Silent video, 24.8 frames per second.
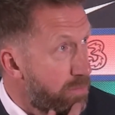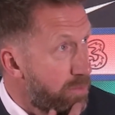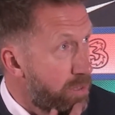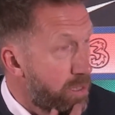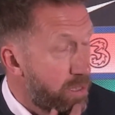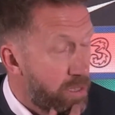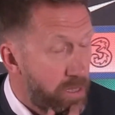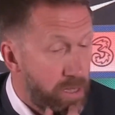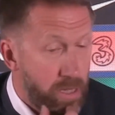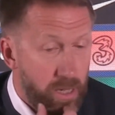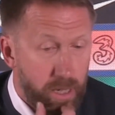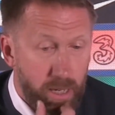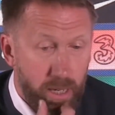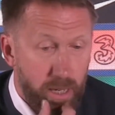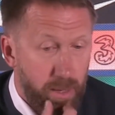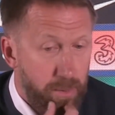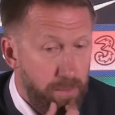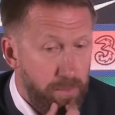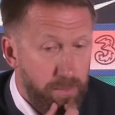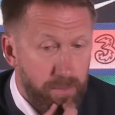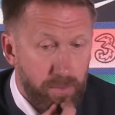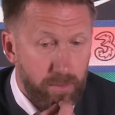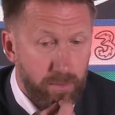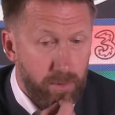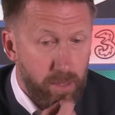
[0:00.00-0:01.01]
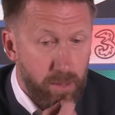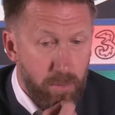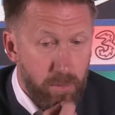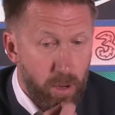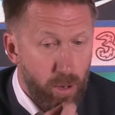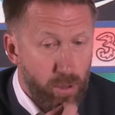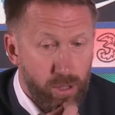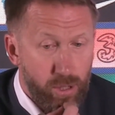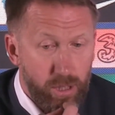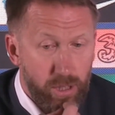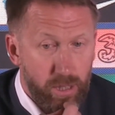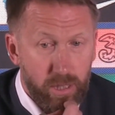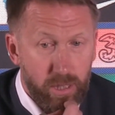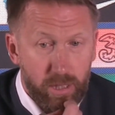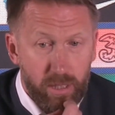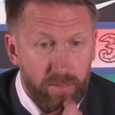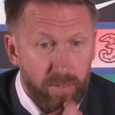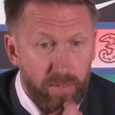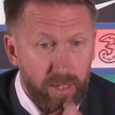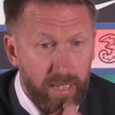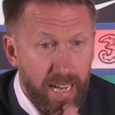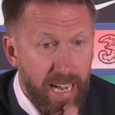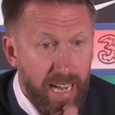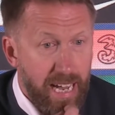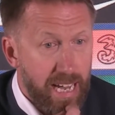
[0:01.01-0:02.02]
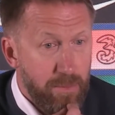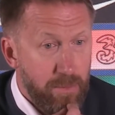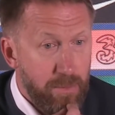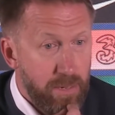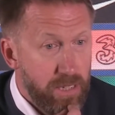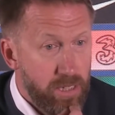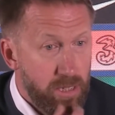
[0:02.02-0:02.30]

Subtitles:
that the emotion of the game